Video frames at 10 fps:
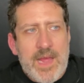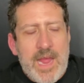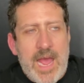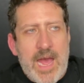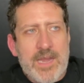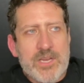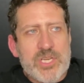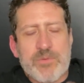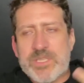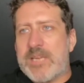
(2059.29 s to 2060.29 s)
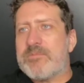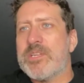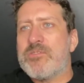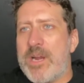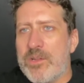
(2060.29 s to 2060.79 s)
and she was desperately
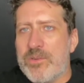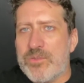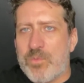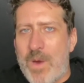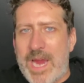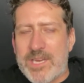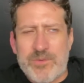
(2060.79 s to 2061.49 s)
trying to lose weight?